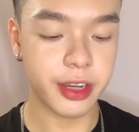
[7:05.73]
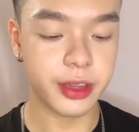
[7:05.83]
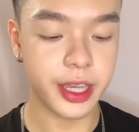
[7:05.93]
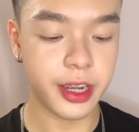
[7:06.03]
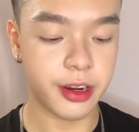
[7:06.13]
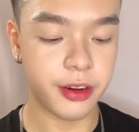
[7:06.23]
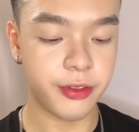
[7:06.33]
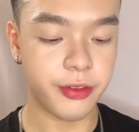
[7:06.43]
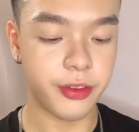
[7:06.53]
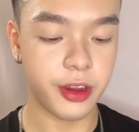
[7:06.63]
They are
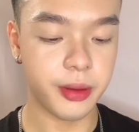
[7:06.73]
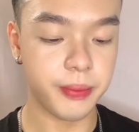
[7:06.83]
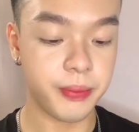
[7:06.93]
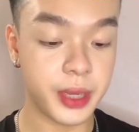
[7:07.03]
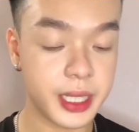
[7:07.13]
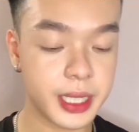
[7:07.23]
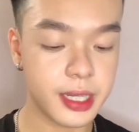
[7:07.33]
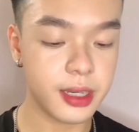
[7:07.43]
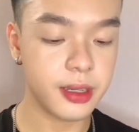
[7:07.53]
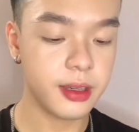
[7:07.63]
from PIXY.